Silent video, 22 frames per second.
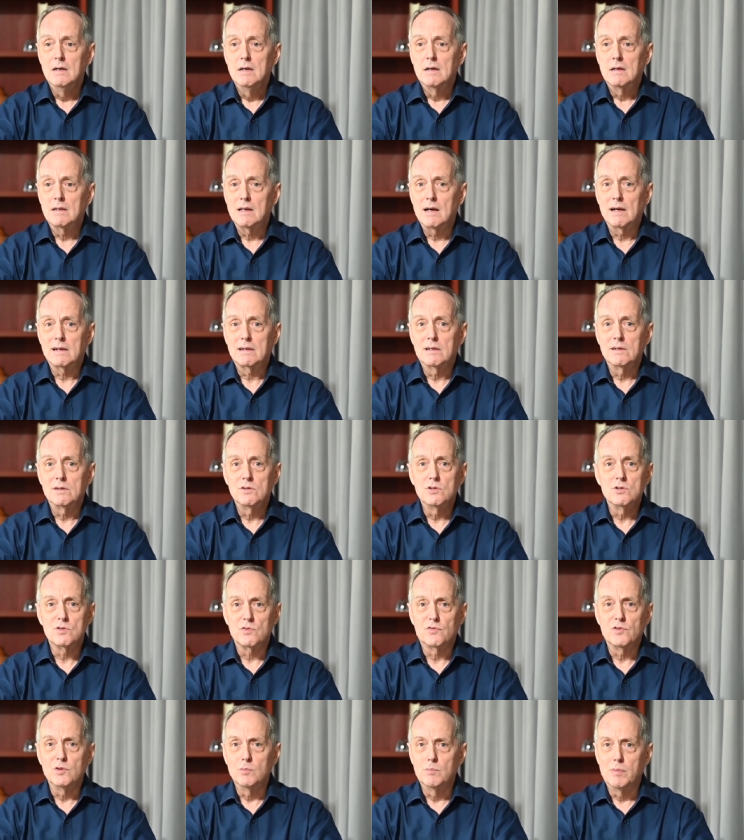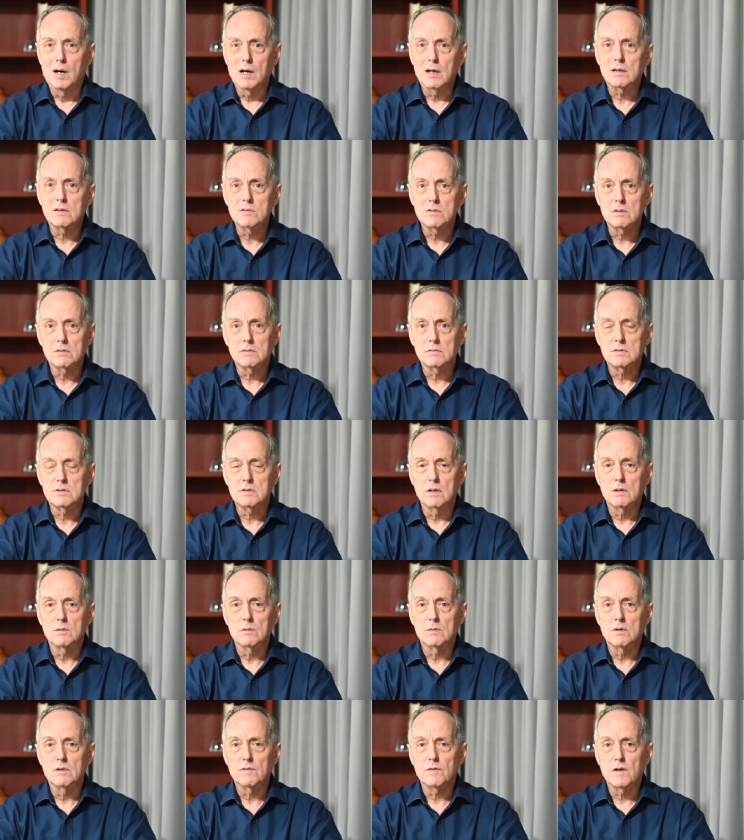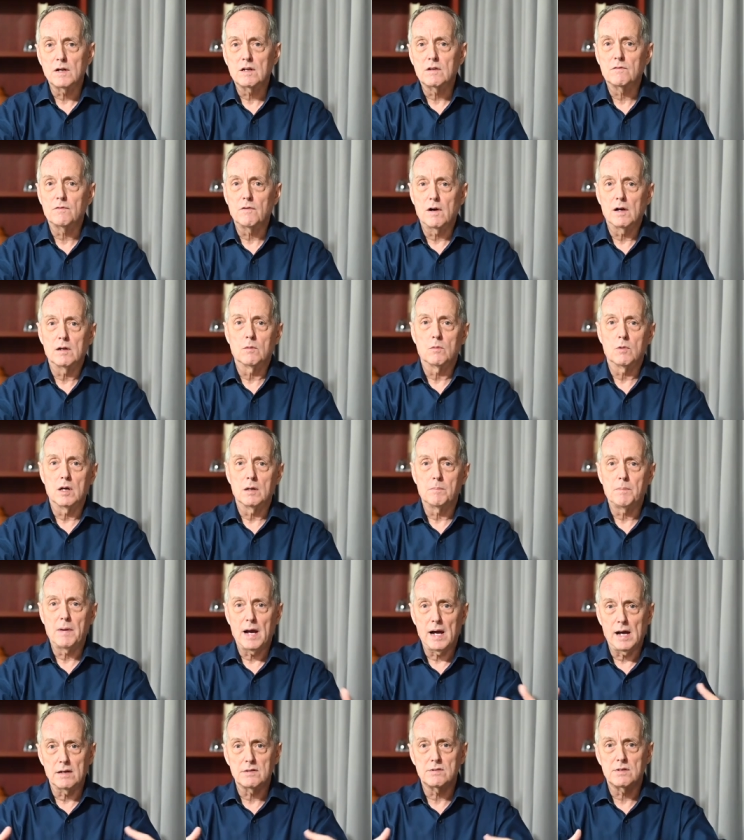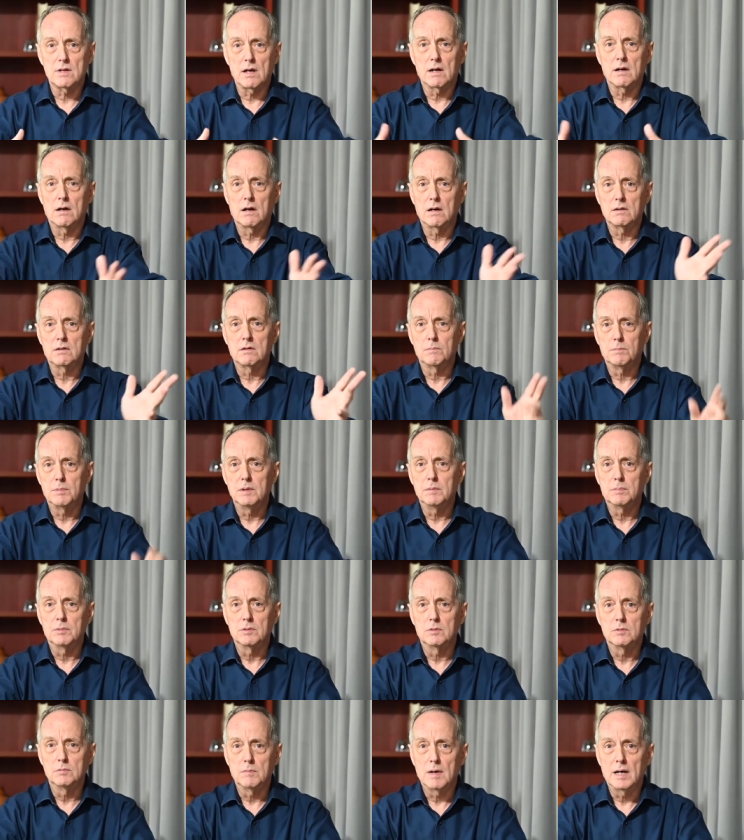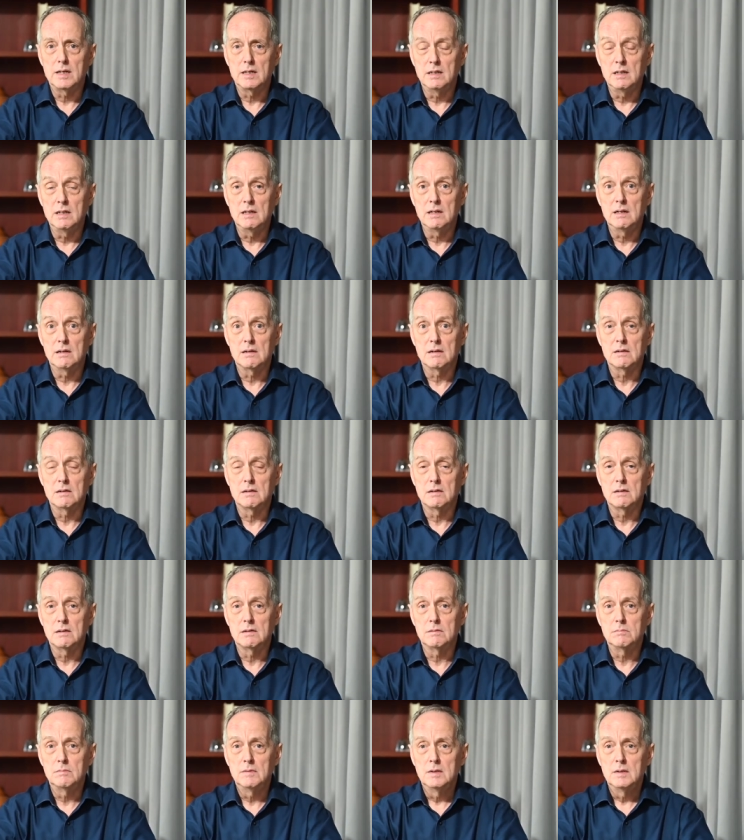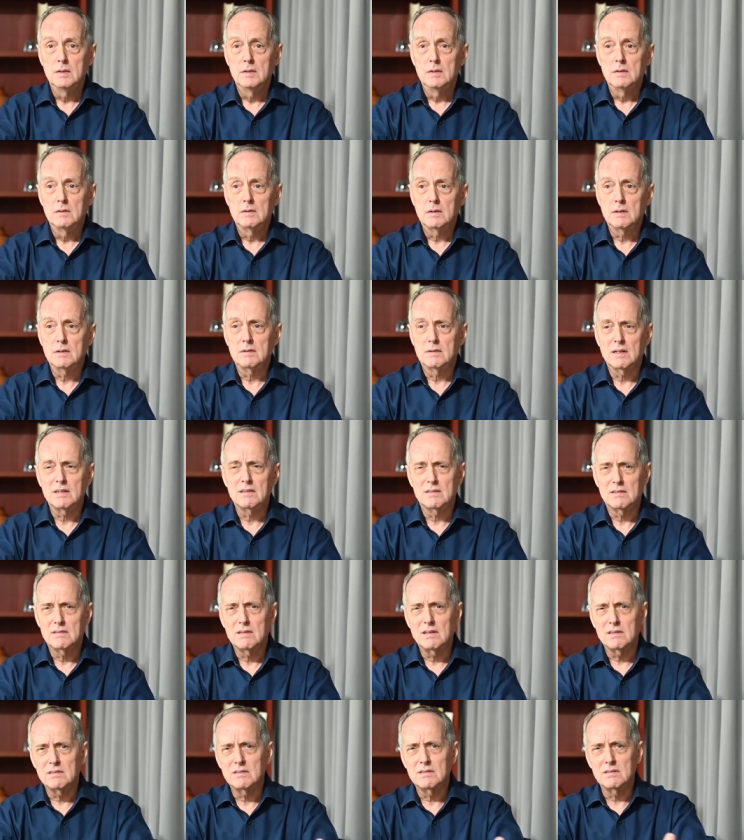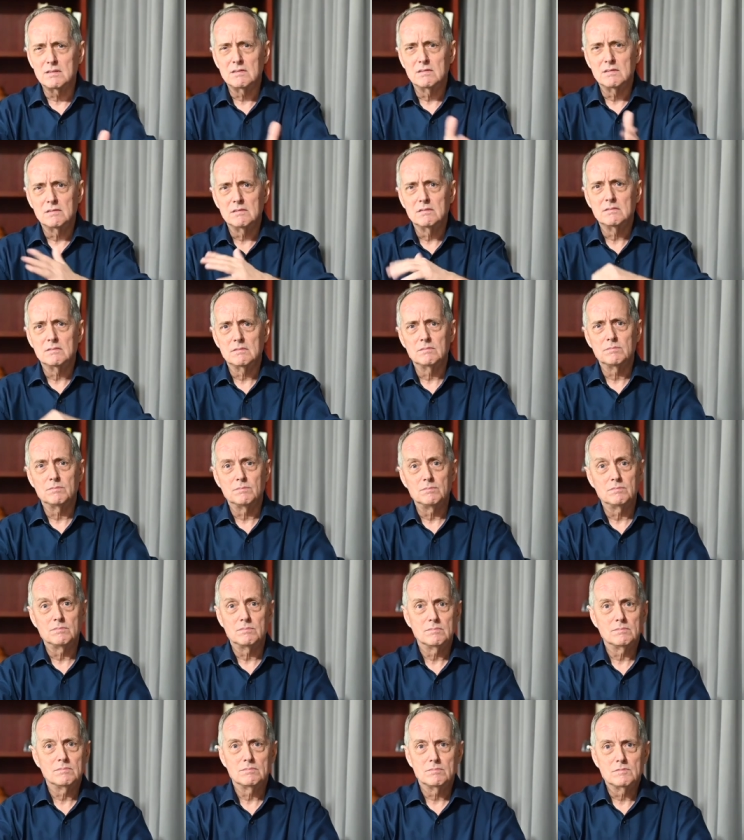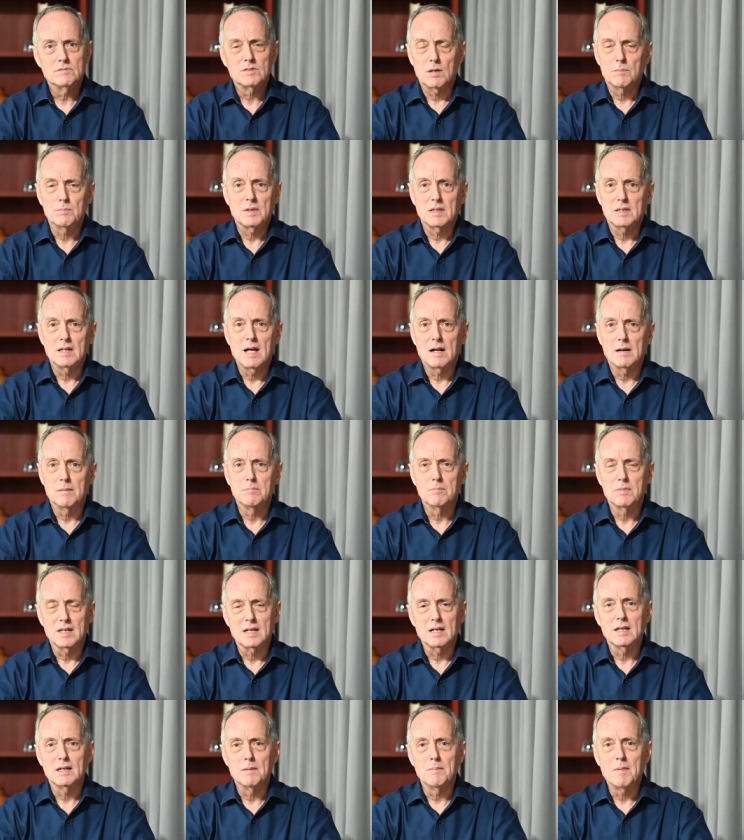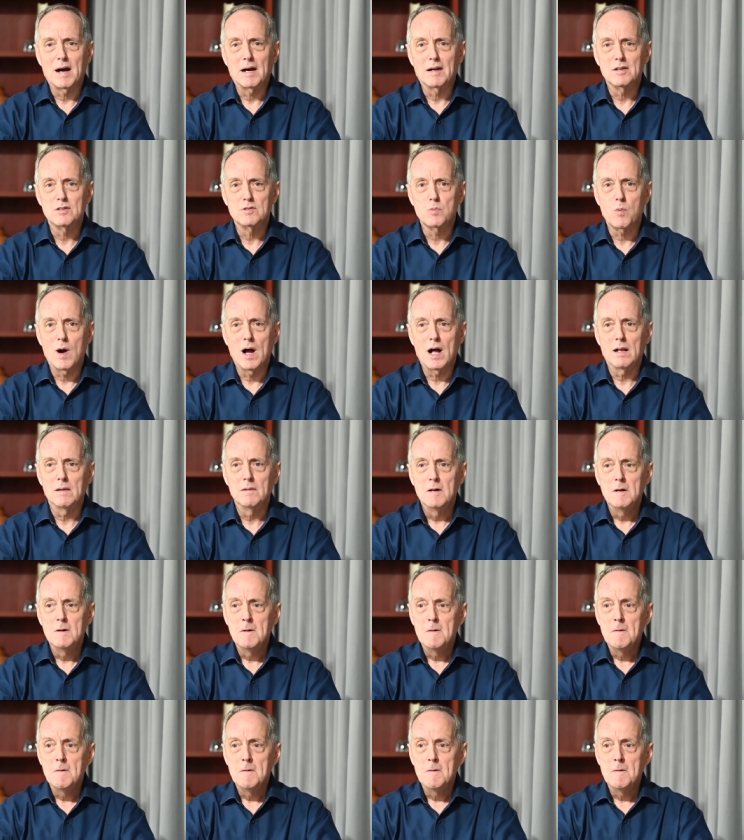that could use a few bucks. So if I could find a way to pass that on to people who might need it, that's something that I'm thinking about as well.